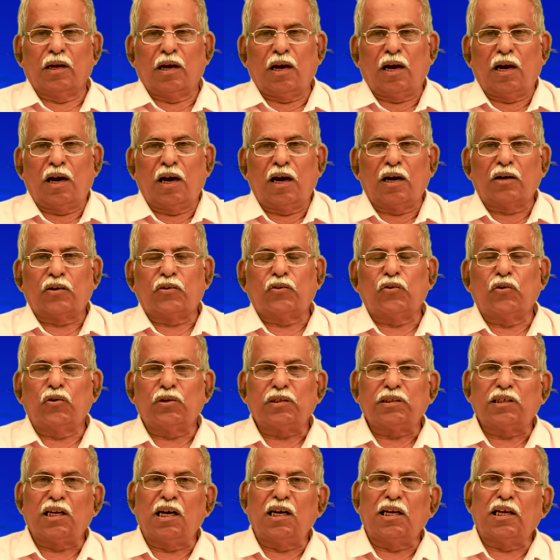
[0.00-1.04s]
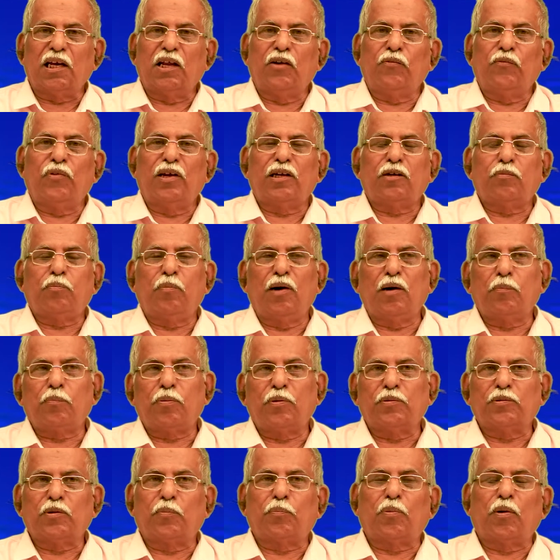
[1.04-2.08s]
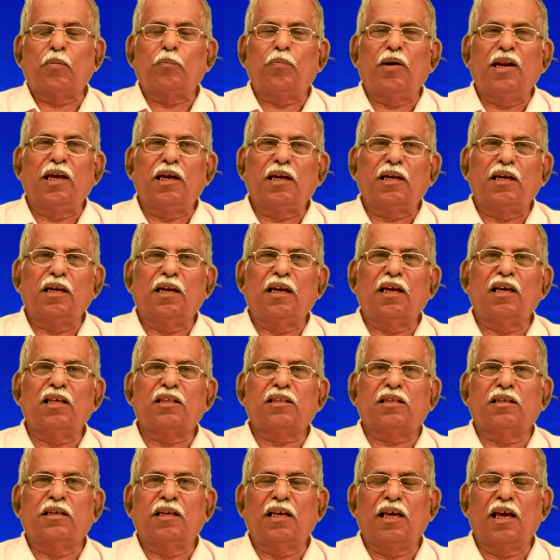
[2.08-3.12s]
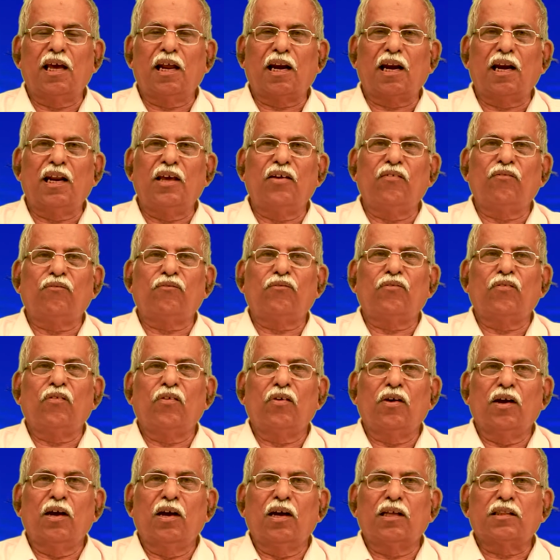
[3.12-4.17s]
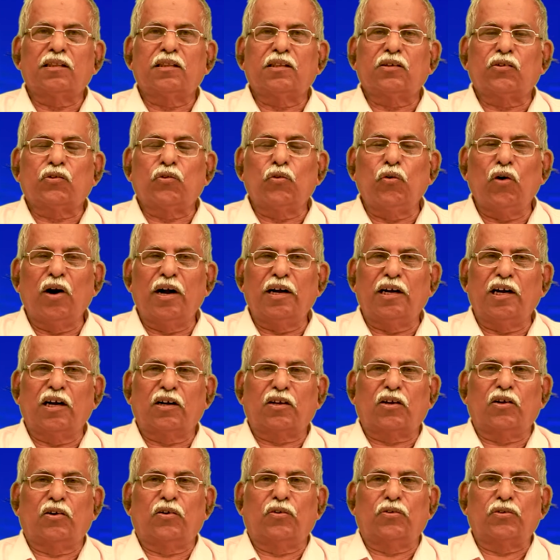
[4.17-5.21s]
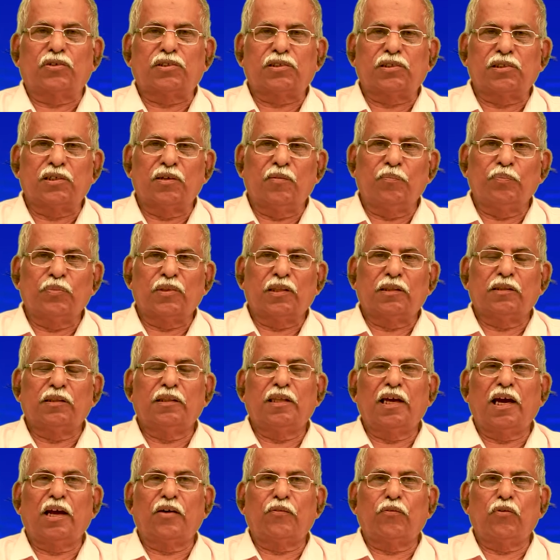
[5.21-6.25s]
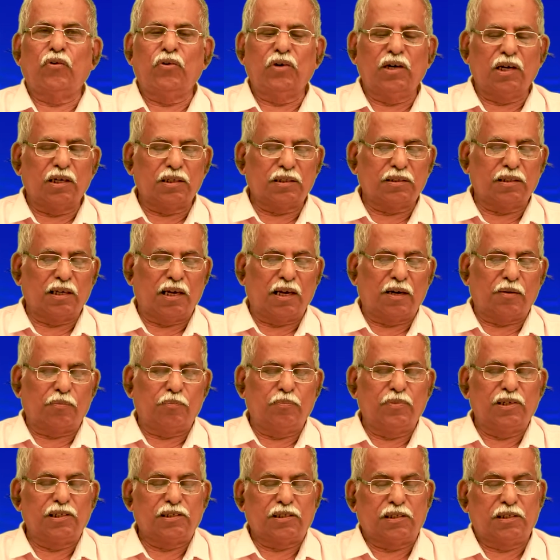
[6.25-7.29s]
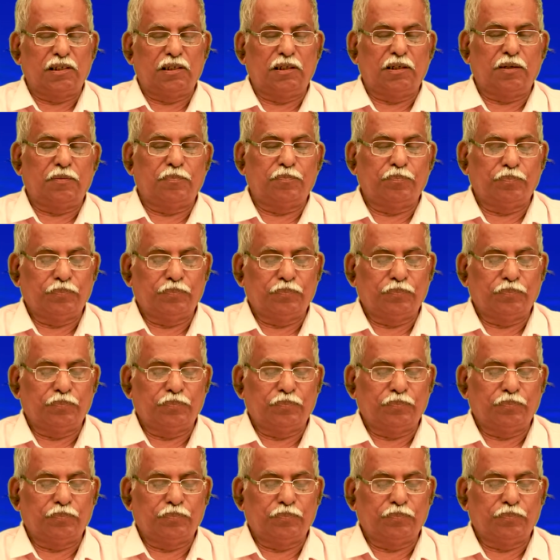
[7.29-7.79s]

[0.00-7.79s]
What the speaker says: Total investment from the public is nearly 200 crores. Their owners are Mr.